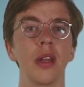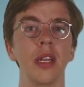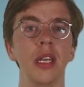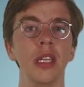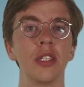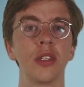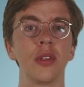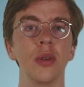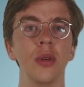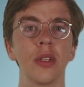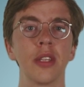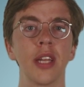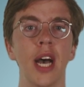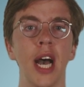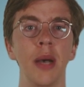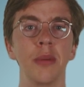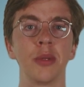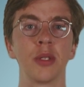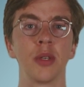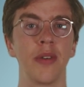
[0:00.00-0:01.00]
These 2
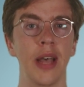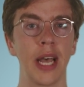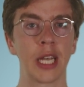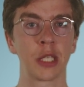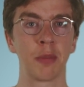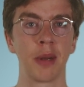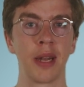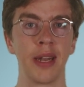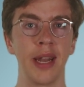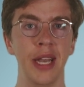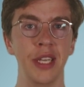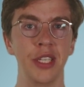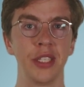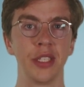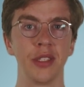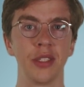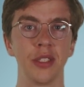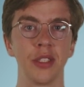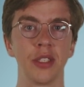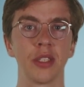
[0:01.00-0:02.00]
types of
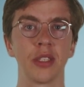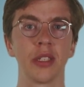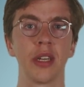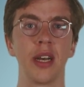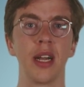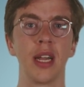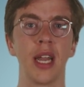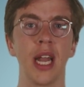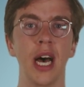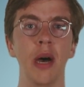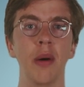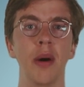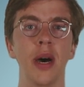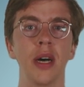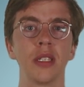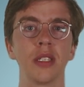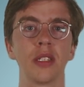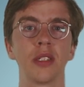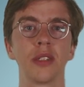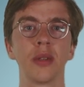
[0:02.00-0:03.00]
explanations allow
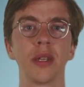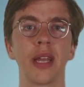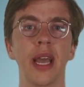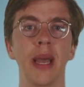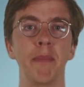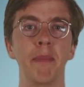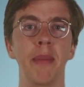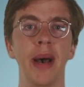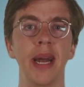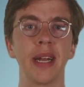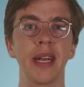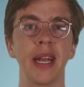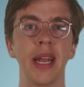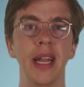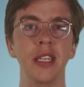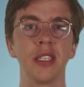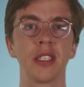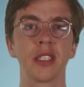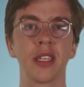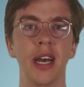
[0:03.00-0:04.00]
us to gain better
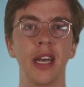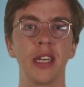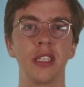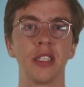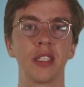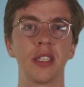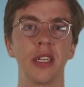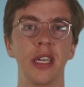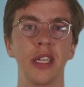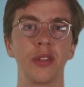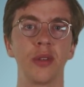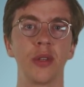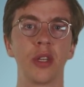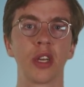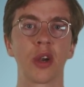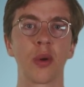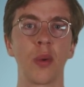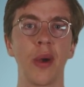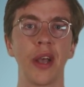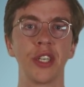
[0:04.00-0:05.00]
insights into
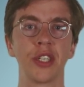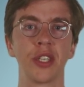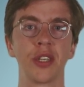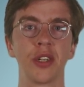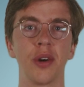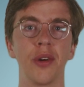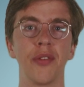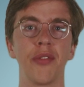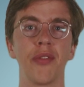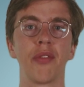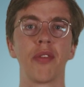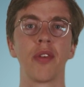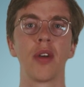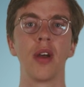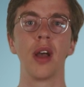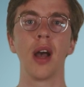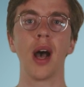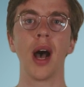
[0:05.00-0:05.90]
the question of